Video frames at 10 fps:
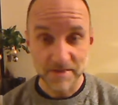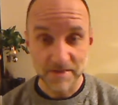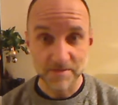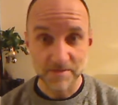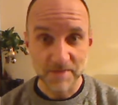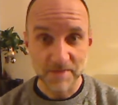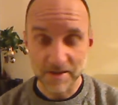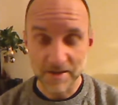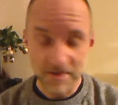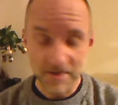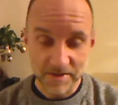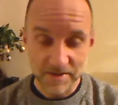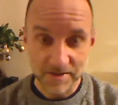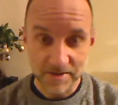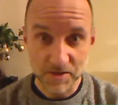I think as well
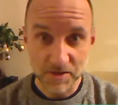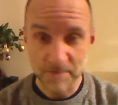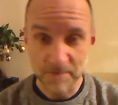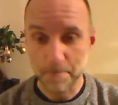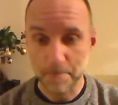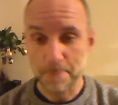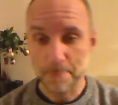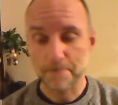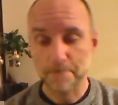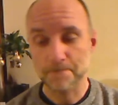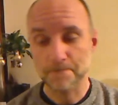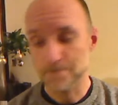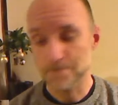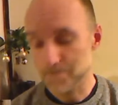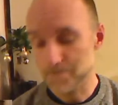that there's a
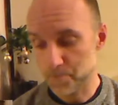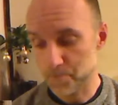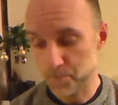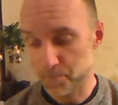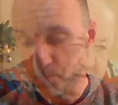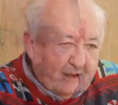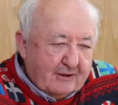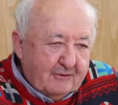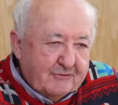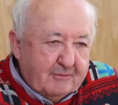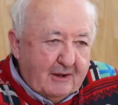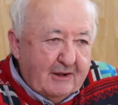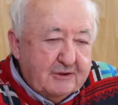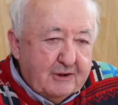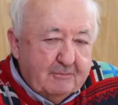very much a lack of any
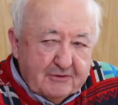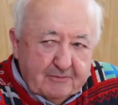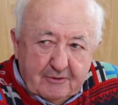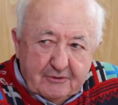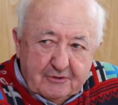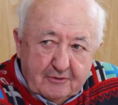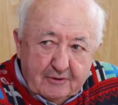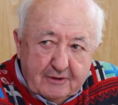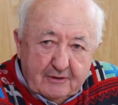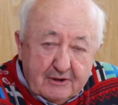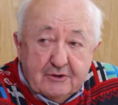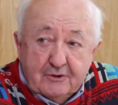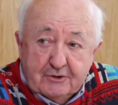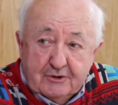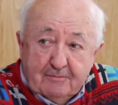type of spiritual
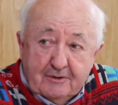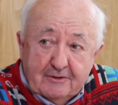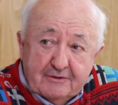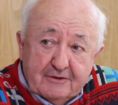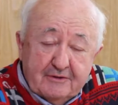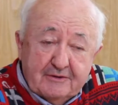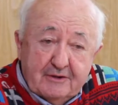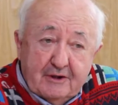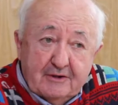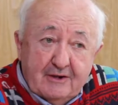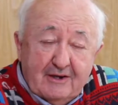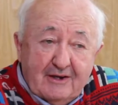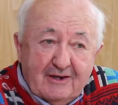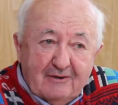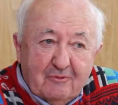leadership, in the sense that
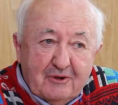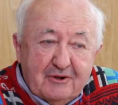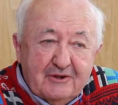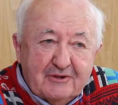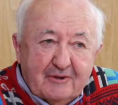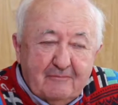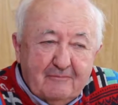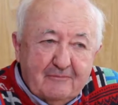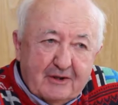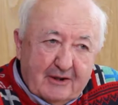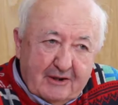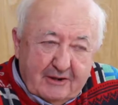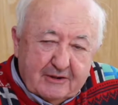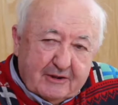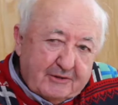we need some, and
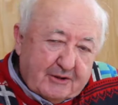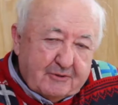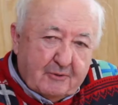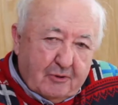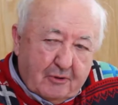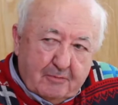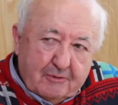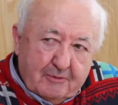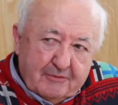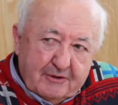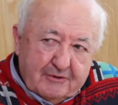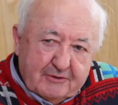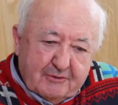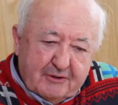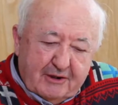again, that's where hope comes
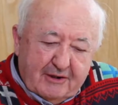into it.